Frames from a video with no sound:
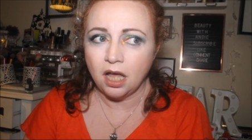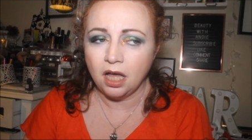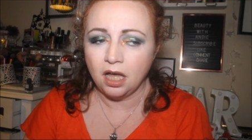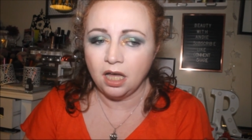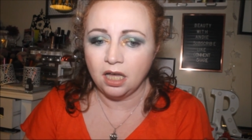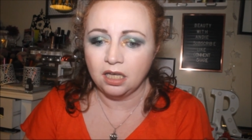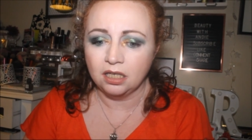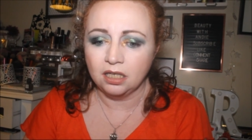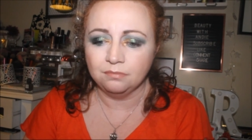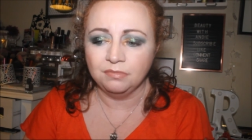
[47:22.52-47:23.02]

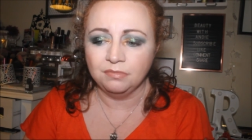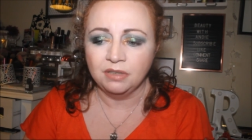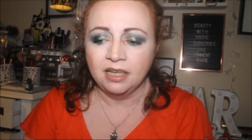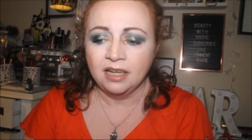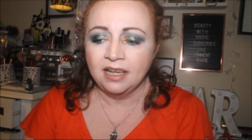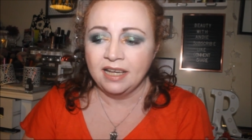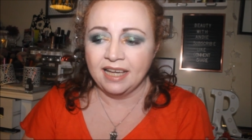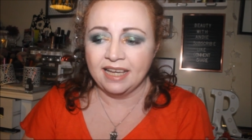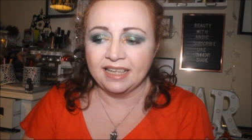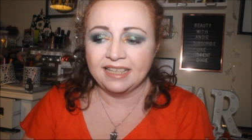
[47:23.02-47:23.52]
um,
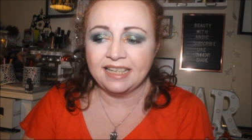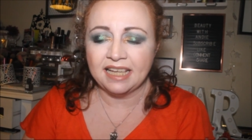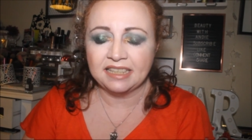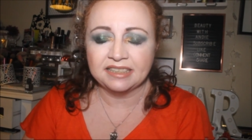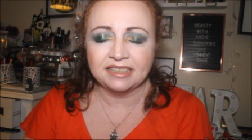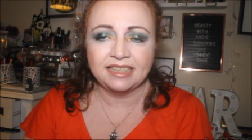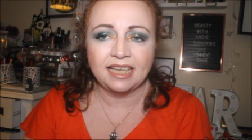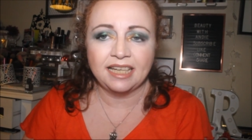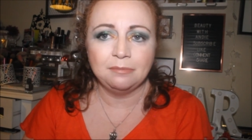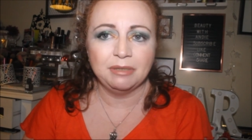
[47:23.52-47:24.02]
it
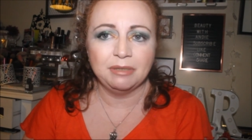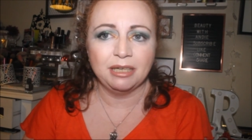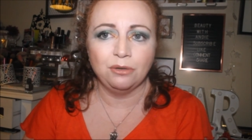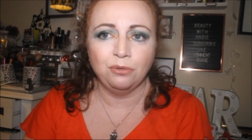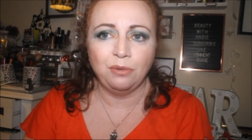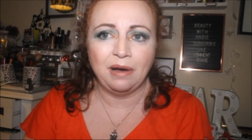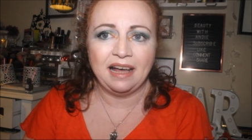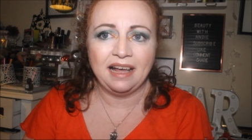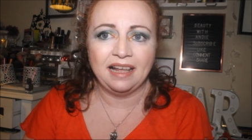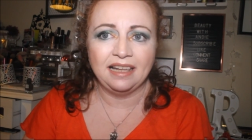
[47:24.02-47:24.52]
can take me
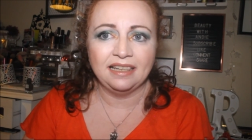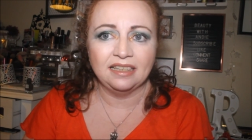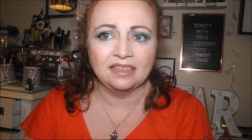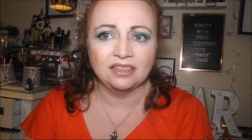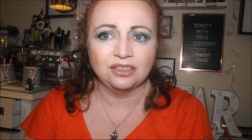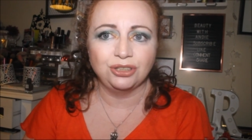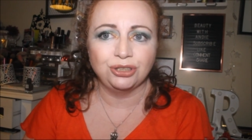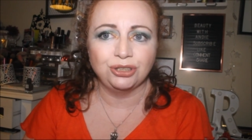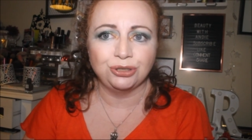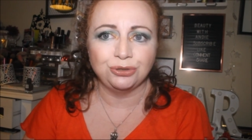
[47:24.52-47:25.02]
a
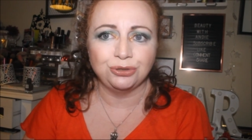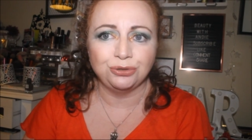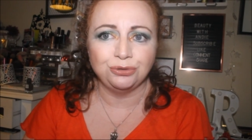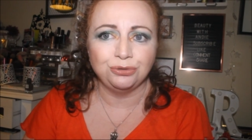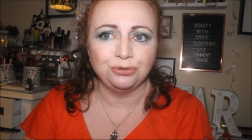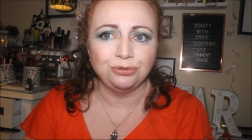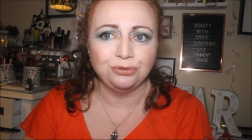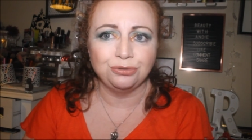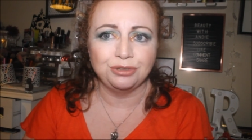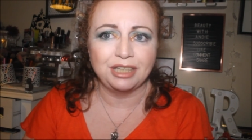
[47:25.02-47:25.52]
while
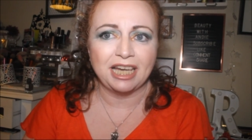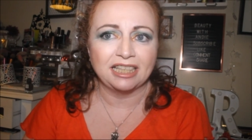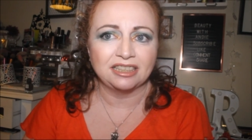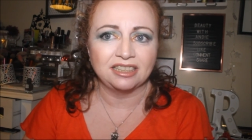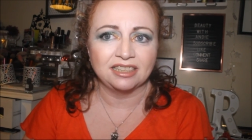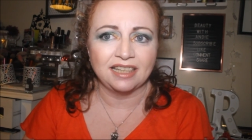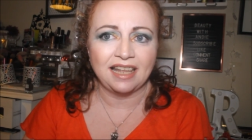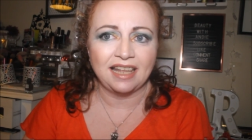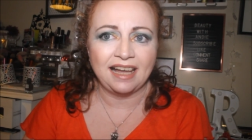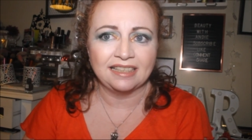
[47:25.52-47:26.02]
to
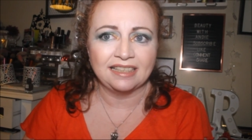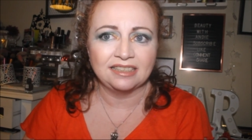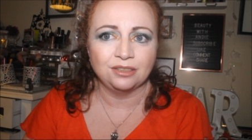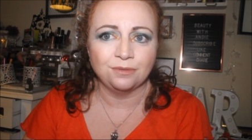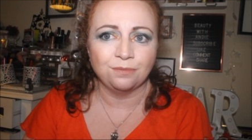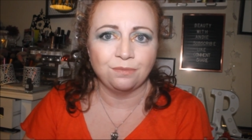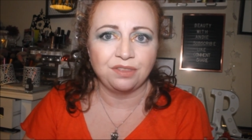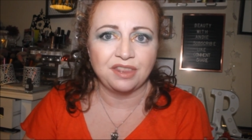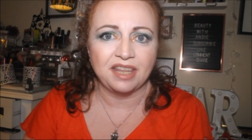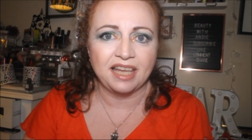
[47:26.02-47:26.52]
get to like
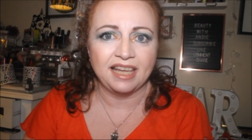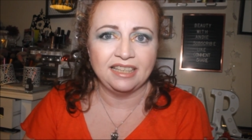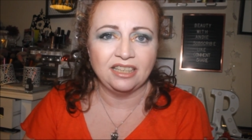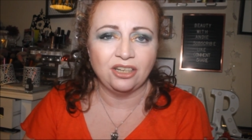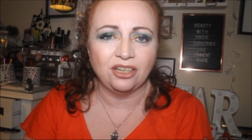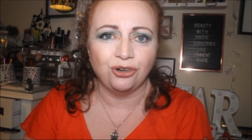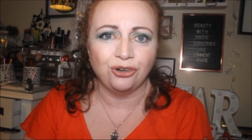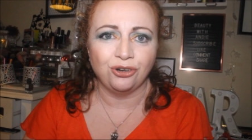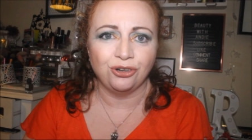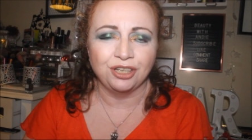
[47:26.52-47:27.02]

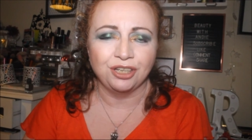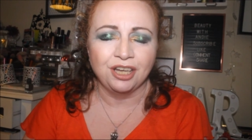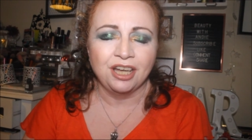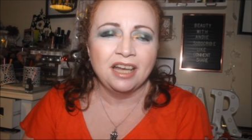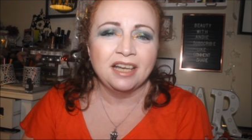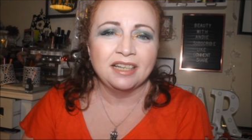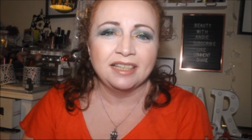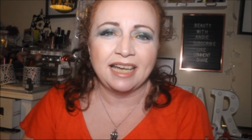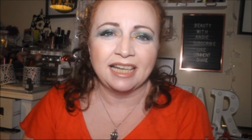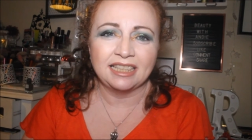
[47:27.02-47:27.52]
something or
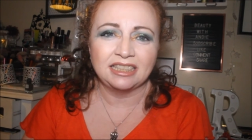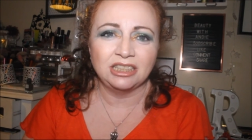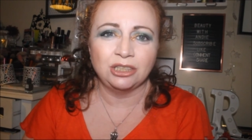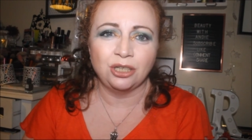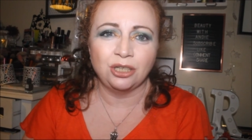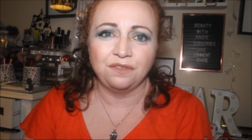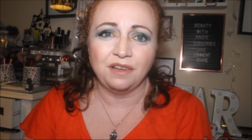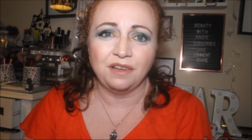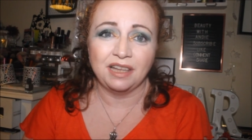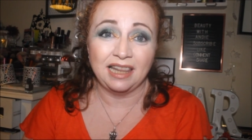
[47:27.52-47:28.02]
get
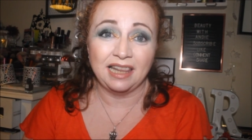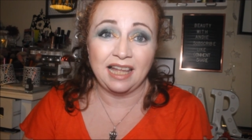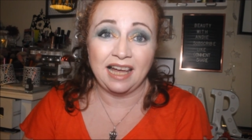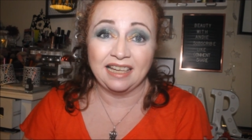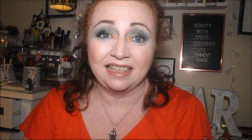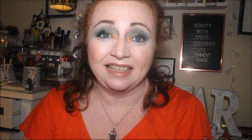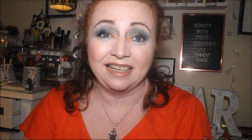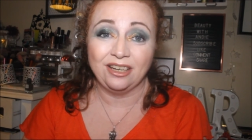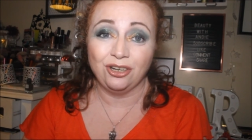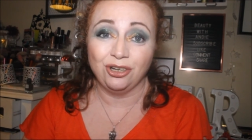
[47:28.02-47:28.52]
to know if I
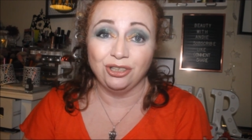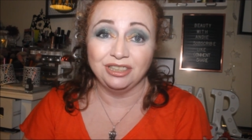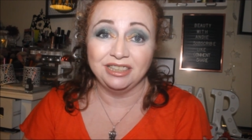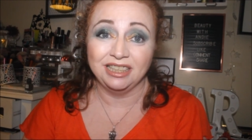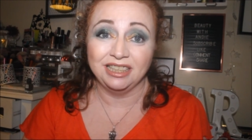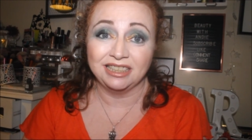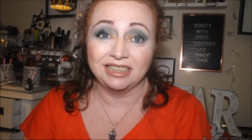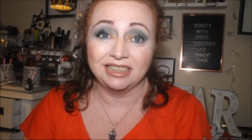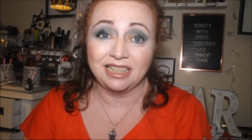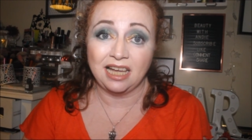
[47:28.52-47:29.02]
like it or
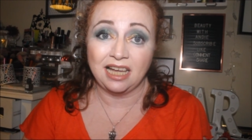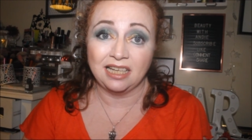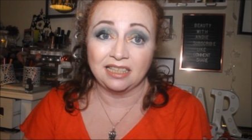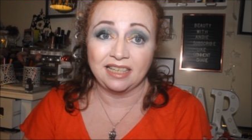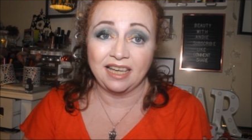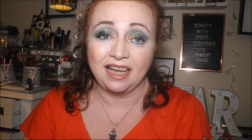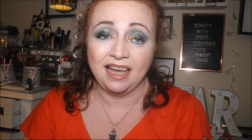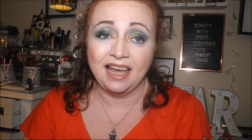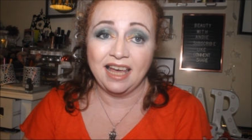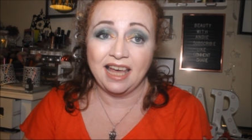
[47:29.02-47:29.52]

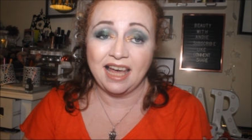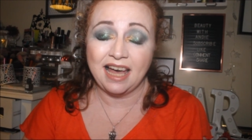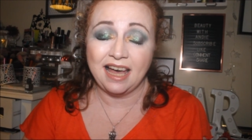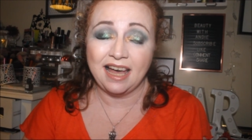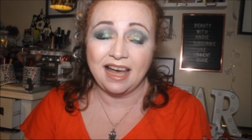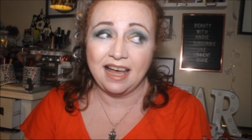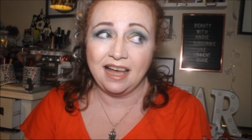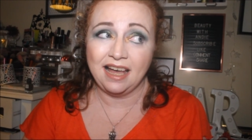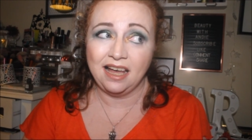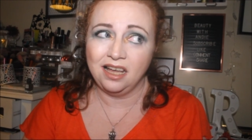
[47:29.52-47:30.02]
dislike it
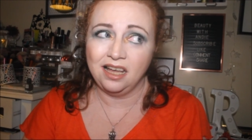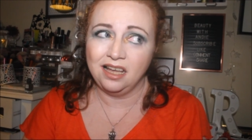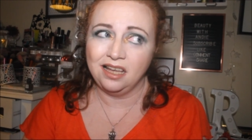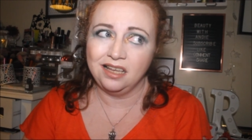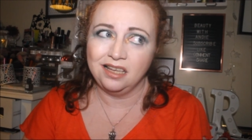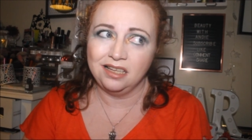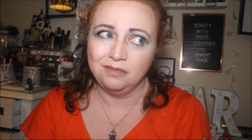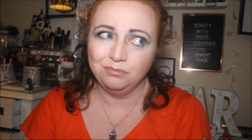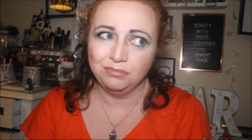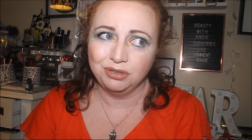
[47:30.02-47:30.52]

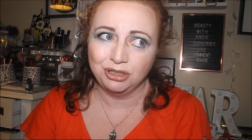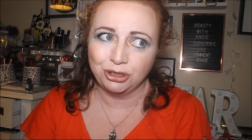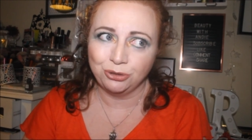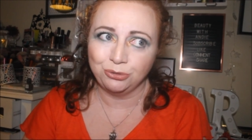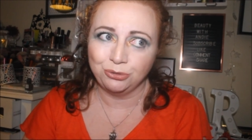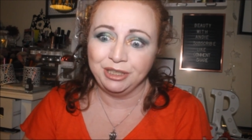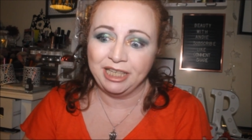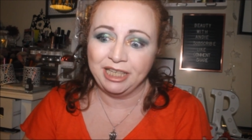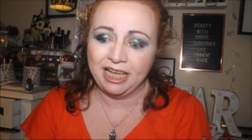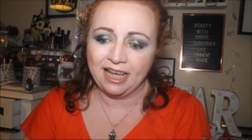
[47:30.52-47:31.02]
um,
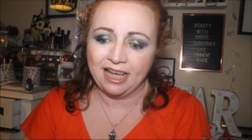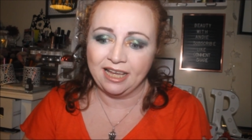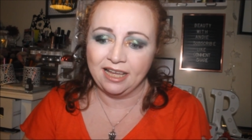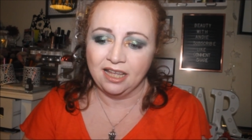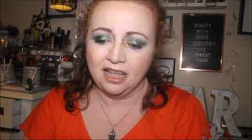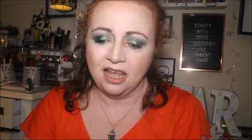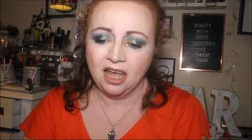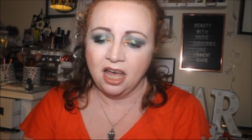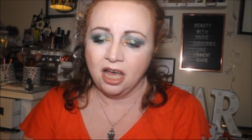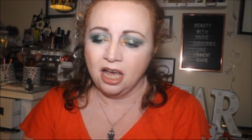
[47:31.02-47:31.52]
so yeah
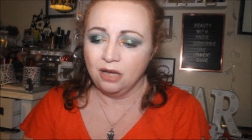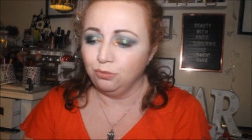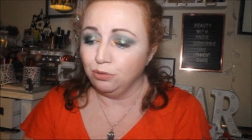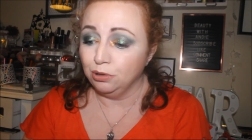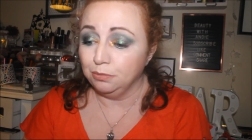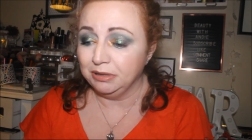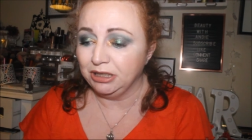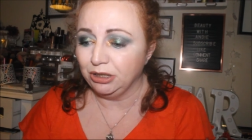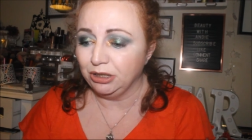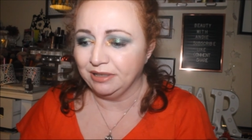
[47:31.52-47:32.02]

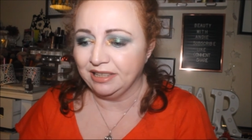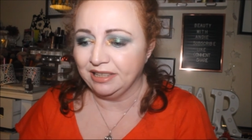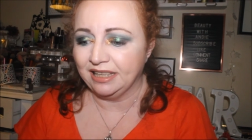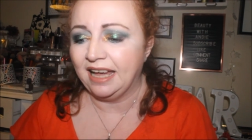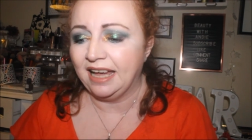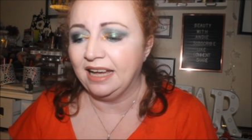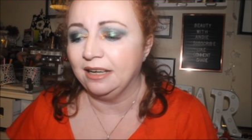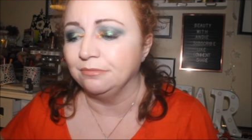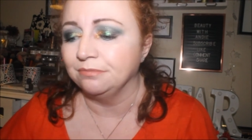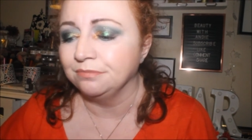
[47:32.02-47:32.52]
we'll be
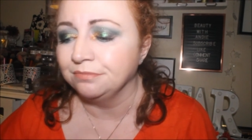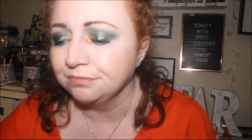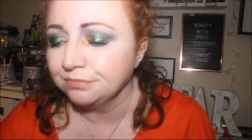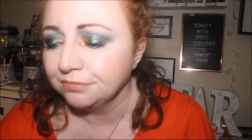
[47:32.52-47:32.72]
doing that